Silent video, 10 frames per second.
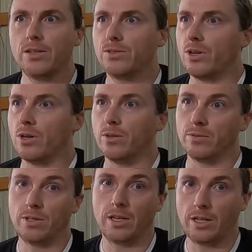So
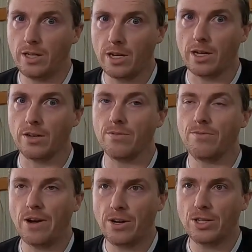again,
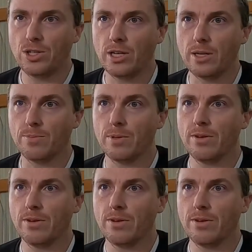very cheap,